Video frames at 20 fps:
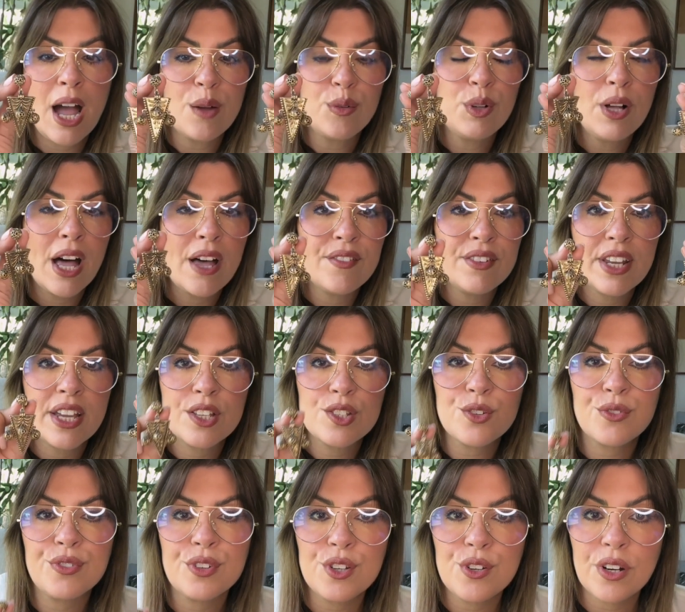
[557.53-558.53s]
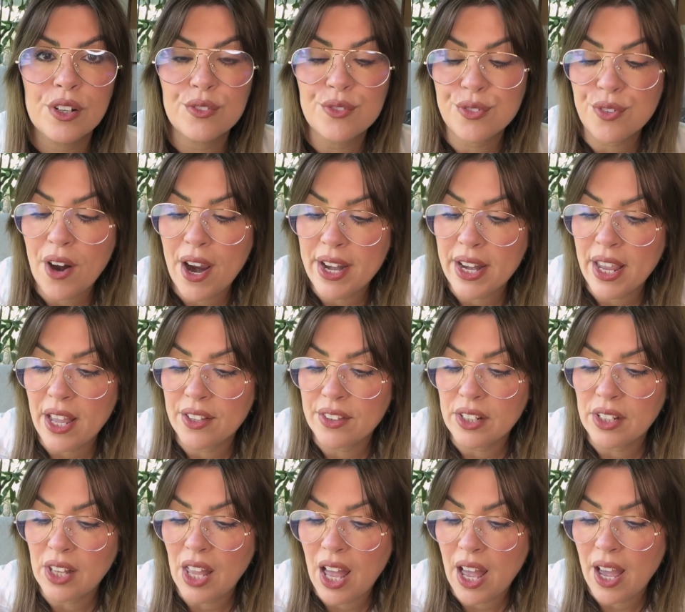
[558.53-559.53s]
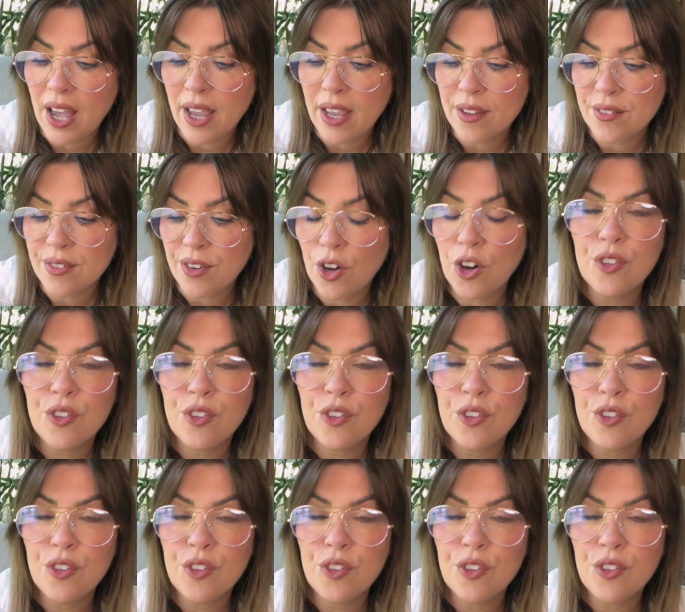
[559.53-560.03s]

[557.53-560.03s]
I will have an answer for you on Friday on the live.